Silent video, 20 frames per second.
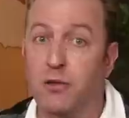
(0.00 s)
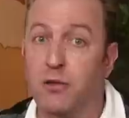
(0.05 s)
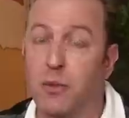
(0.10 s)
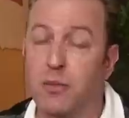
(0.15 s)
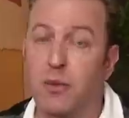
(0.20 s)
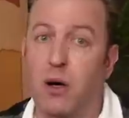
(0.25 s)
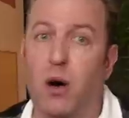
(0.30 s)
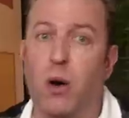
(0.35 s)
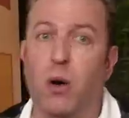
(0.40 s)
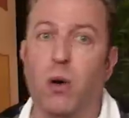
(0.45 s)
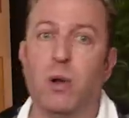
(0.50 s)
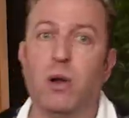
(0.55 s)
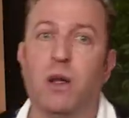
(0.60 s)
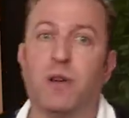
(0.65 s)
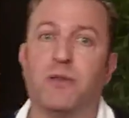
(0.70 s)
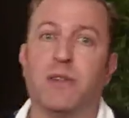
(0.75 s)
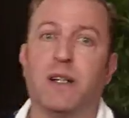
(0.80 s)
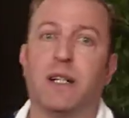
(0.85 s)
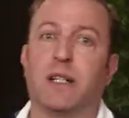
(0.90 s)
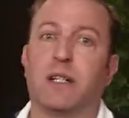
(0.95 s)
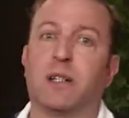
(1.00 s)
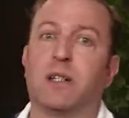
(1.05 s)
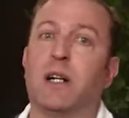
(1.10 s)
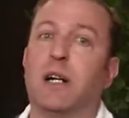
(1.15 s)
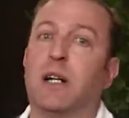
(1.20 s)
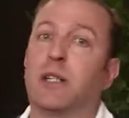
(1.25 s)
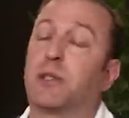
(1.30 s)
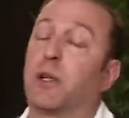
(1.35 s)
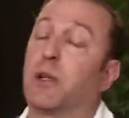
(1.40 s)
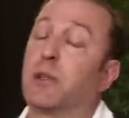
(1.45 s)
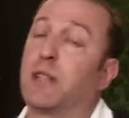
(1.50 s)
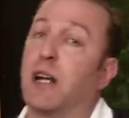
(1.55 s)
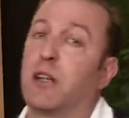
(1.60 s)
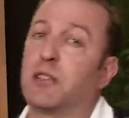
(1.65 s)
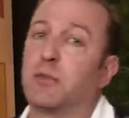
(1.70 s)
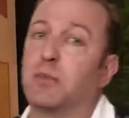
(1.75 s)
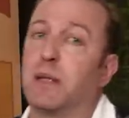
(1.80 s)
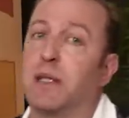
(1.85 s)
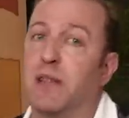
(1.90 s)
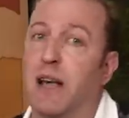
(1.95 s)
from the whole affair turned out
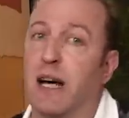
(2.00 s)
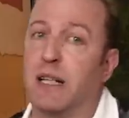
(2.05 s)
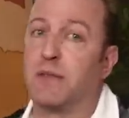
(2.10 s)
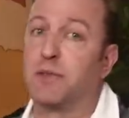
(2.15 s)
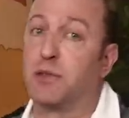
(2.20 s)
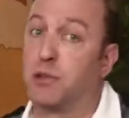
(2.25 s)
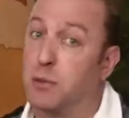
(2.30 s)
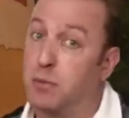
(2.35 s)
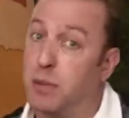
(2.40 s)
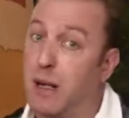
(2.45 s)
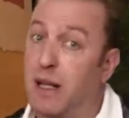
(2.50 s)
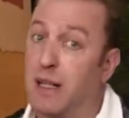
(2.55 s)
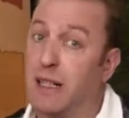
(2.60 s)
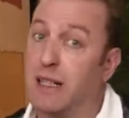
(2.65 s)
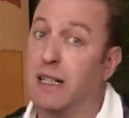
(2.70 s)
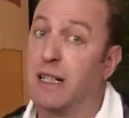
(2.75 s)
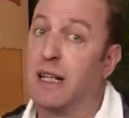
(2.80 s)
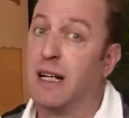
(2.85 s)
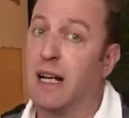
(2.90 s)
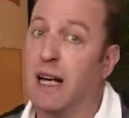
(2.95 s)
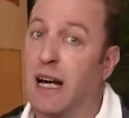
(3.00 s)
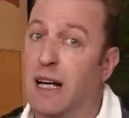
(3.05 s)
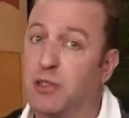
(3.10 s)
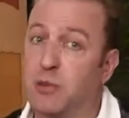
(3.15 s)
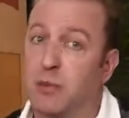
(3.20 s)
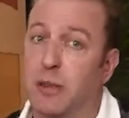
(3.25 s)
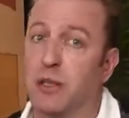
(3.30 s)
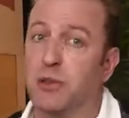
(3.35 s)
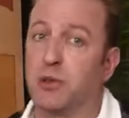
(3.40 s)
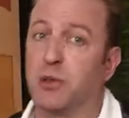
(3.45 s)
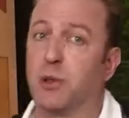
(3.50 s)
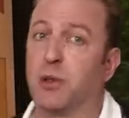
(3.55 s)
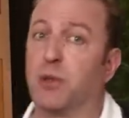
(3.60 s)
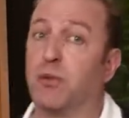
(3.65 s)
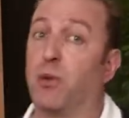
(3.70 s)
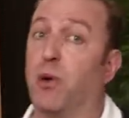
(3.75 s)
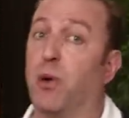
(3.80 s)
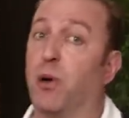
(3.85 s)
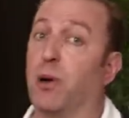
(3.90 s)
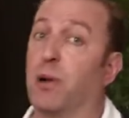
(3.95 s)
to be that of Zuppelli as Minister of
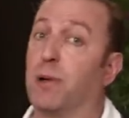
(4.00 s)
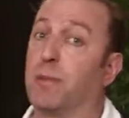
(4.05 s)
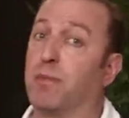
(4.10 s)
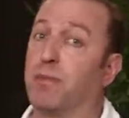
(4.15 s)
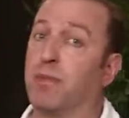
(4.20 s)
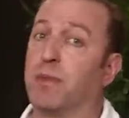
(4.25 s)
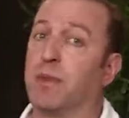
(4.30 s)
War.